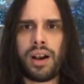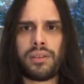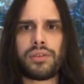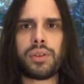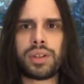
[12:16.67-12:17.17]

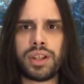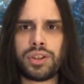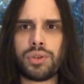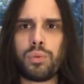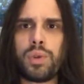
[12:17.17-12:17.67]

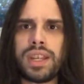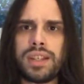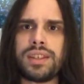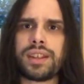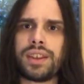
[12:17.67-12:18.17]
foliage and
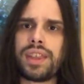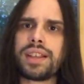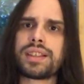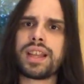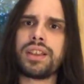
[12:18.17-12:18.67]
weeds and
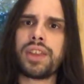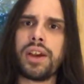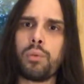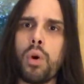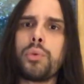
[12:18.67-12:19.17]
things
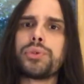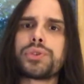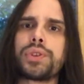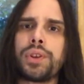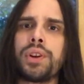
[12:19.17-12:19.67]
that won't
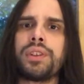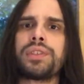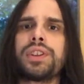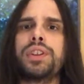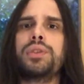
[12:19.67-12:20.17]

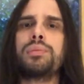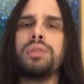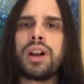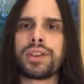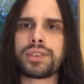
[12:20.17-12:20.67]
serve the new
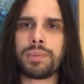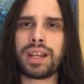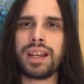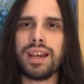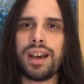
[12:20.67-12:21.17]
blossoming.